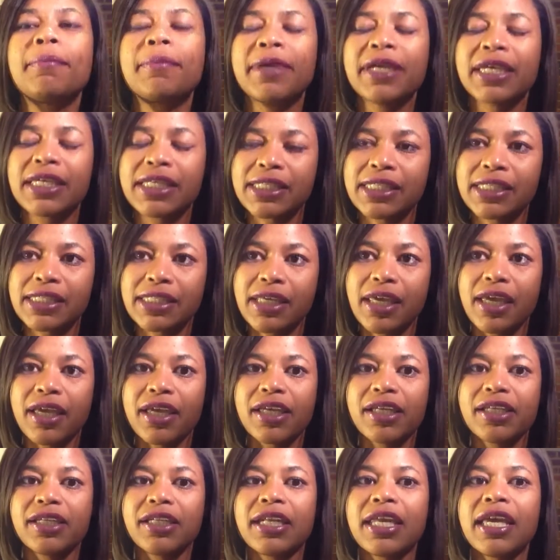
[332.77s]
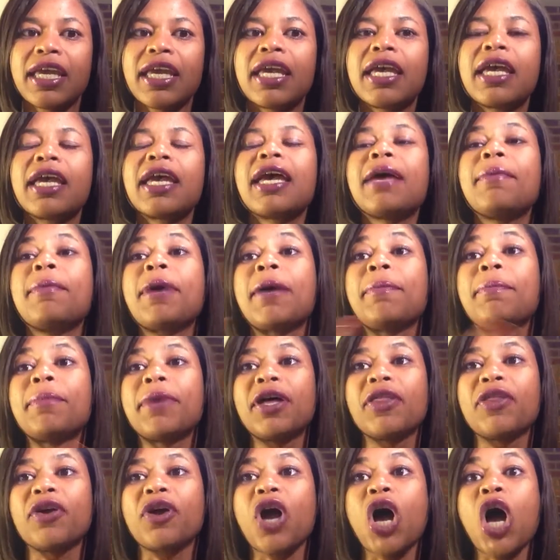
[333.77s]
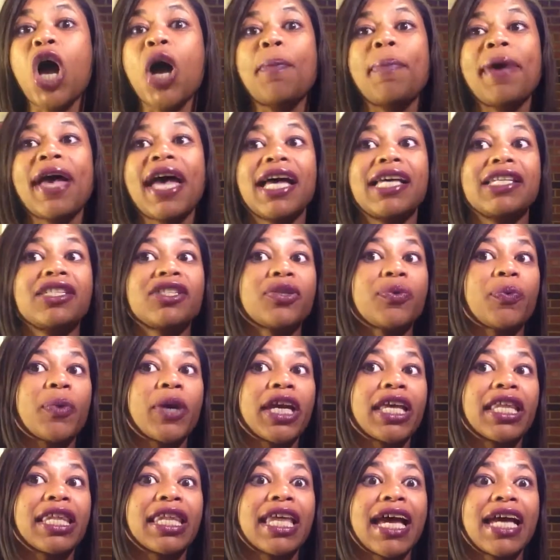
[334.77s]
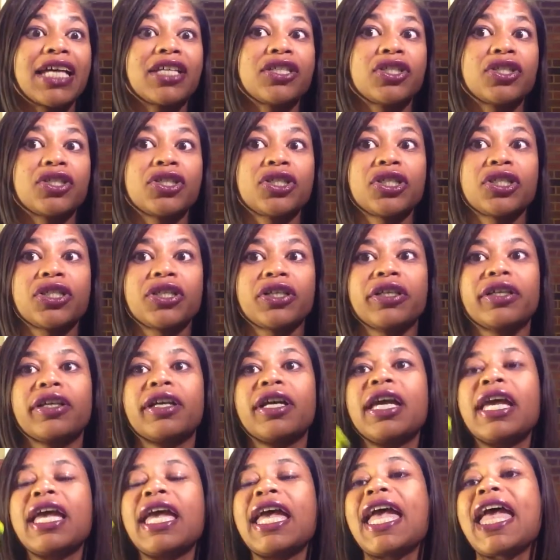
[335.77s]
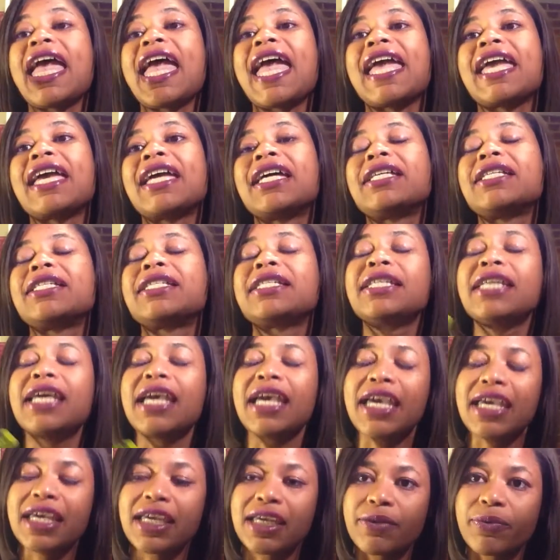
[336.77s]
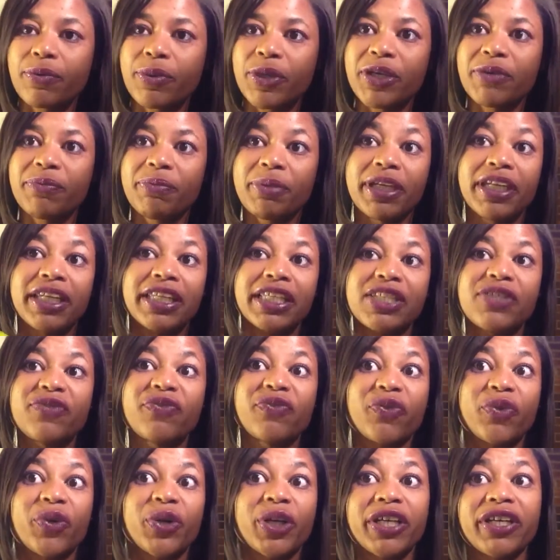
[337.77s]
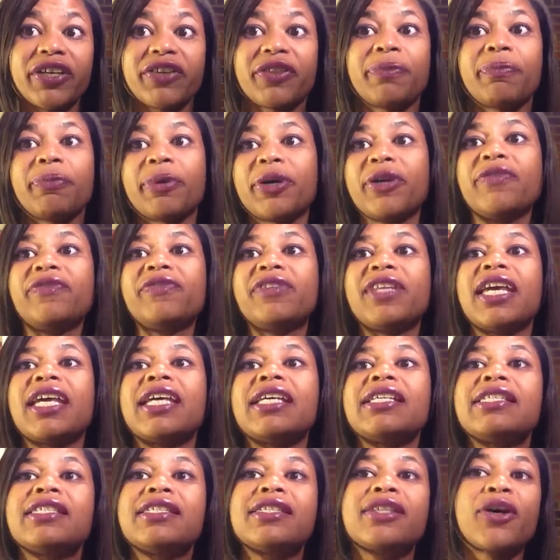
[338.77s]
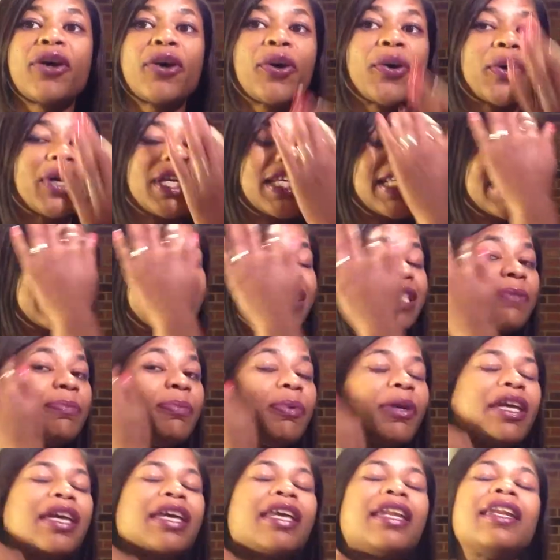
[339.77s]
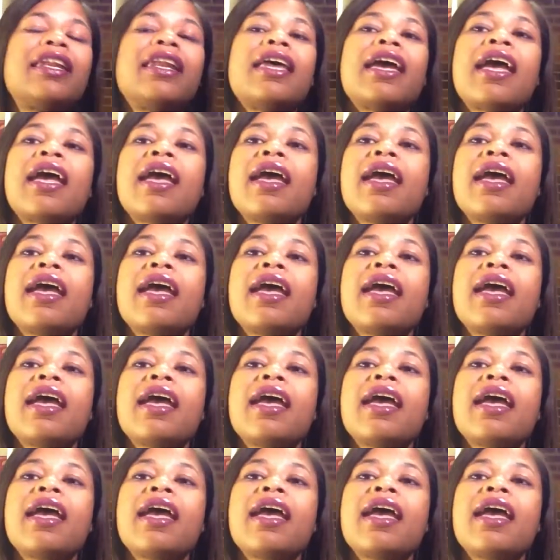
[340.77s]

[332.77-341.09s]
his son, my mother all passed away last year, and today it would have been his 40th birthday. So it has been